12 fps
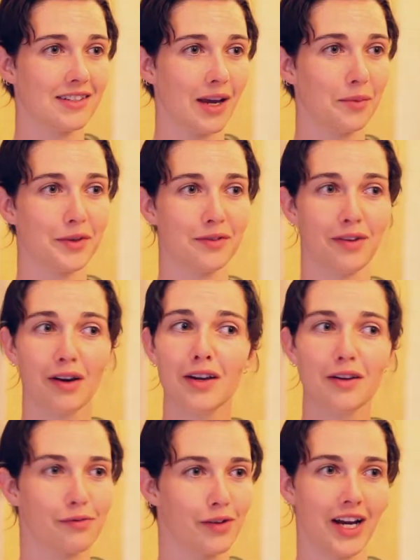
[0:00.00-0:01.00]
I was very
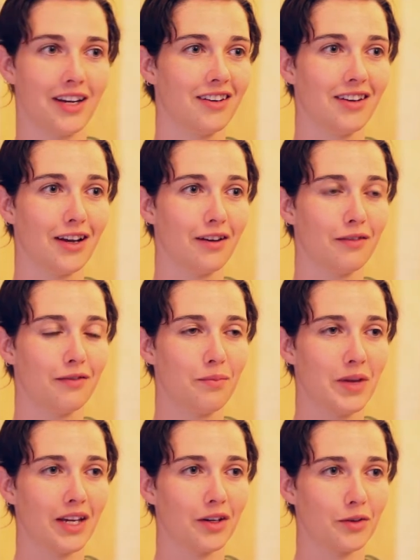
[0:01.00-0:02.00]
afraid of
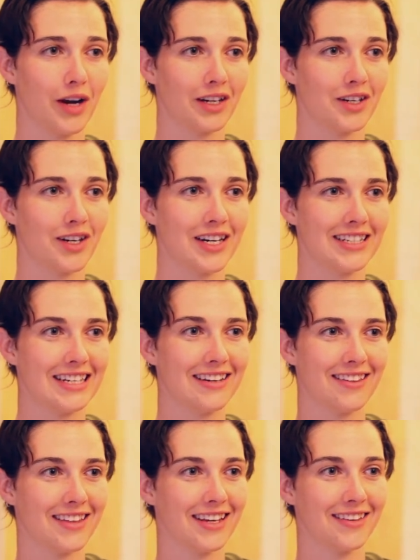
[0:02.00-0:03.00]
being a director. I didn't
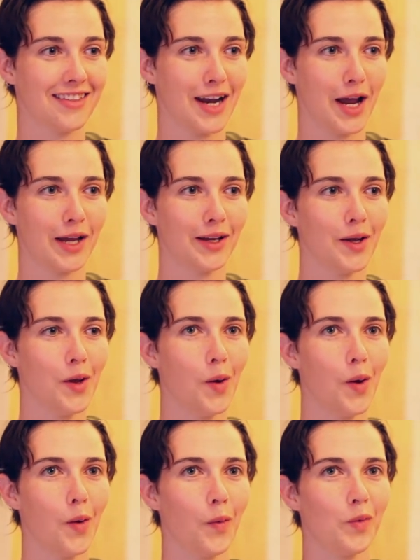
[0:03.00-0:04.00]
think that I
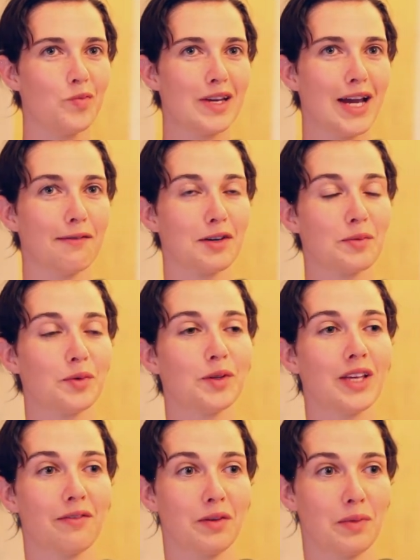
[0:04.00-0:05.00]
would be comfortable
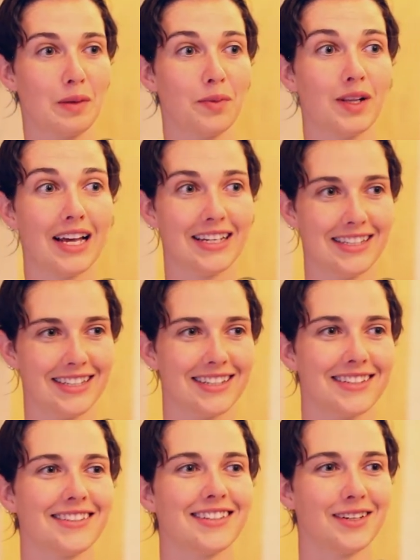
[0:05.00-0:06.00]
giving people
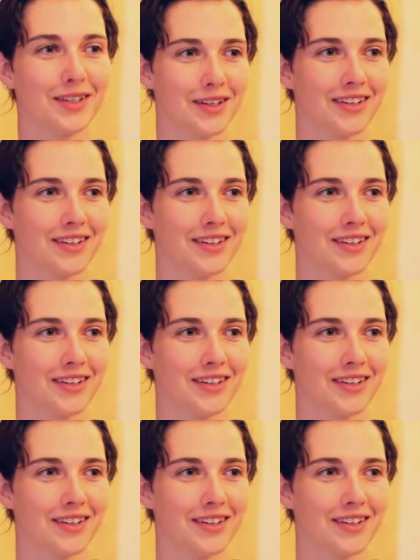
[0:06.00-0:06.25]
ideas and